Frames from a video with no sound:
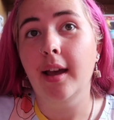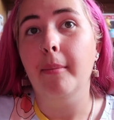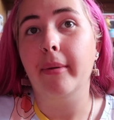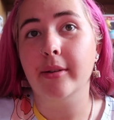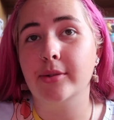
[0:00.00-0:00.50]

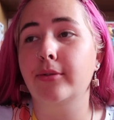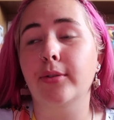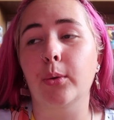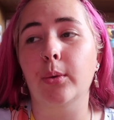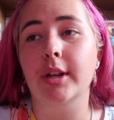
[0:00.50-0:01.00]
but that was all
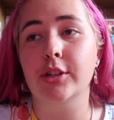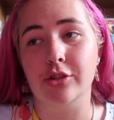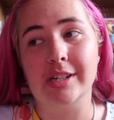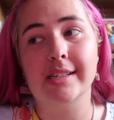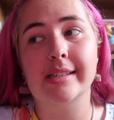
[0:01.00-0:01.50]
food and
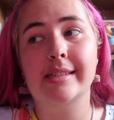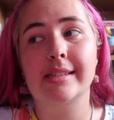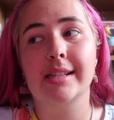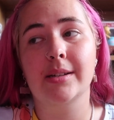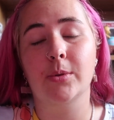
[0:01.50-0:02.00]

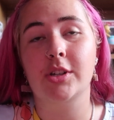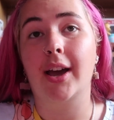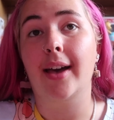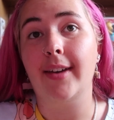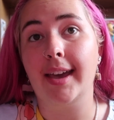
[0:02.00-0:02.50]
drinks, which I
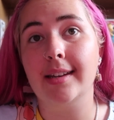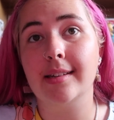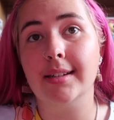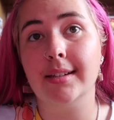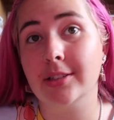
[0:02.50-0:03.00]
have ate
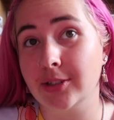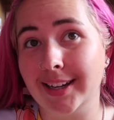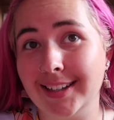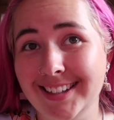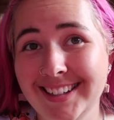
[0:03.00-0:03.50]
and
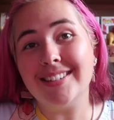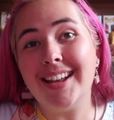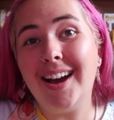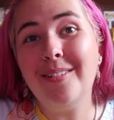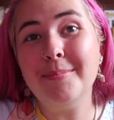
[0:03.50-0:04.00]
drank.
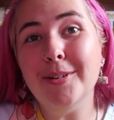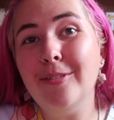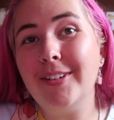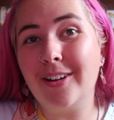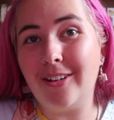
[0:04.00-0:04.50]
Now
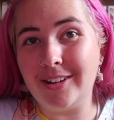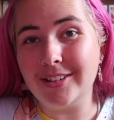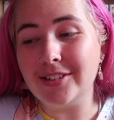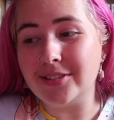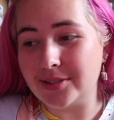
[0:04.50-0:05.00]
moving
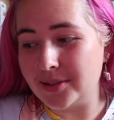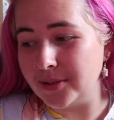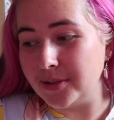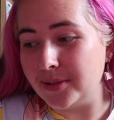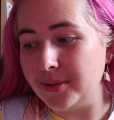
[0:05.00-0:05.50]
on
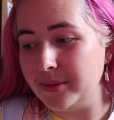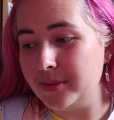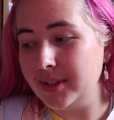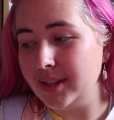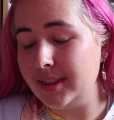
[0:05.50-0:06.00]
to
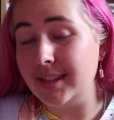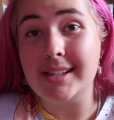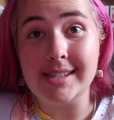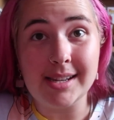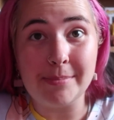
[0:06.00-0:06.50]
the
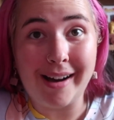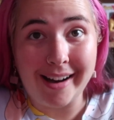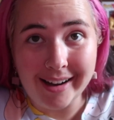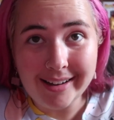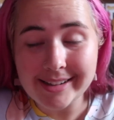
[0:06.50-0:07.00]
Disney
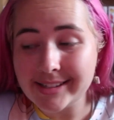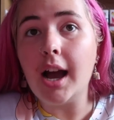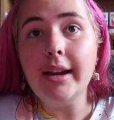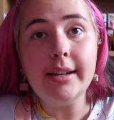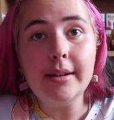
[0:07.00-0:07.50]

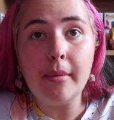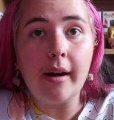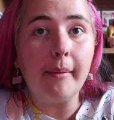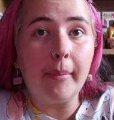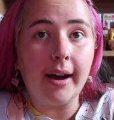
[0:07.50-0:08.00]
parks. I didn't
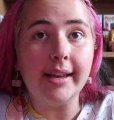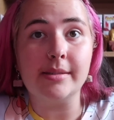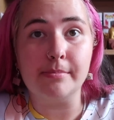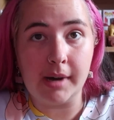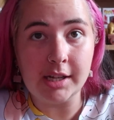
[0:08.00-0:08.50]
buy as
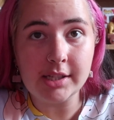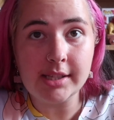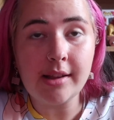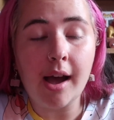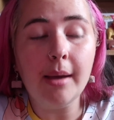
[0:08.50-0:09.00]
much
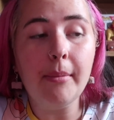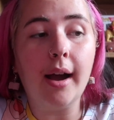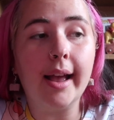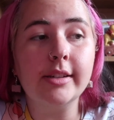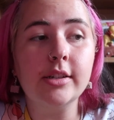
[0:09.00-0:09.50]
this time.
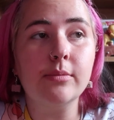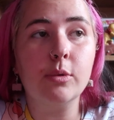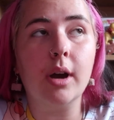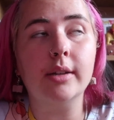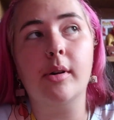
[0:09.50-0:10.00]
As you
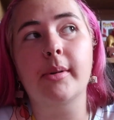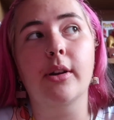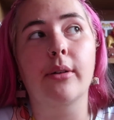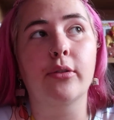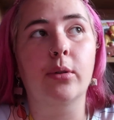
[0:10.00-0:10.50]
guys probably
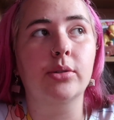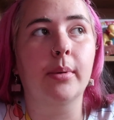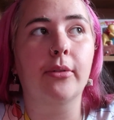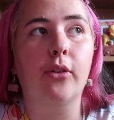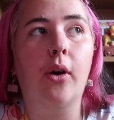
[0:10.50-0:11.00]
know if you've watched me
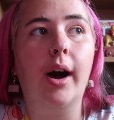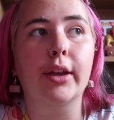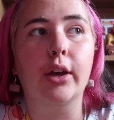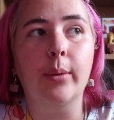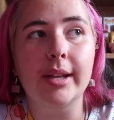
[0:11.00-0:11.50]
before, I
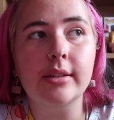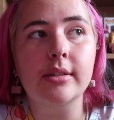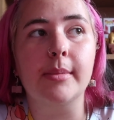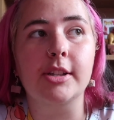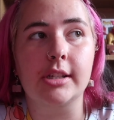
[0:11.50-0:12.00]
go
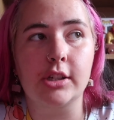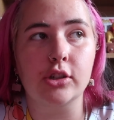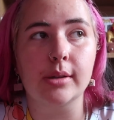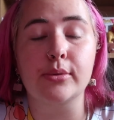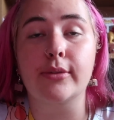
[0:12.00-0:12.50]
into my Disney
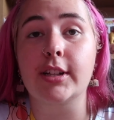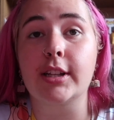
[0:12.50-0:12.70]
trips with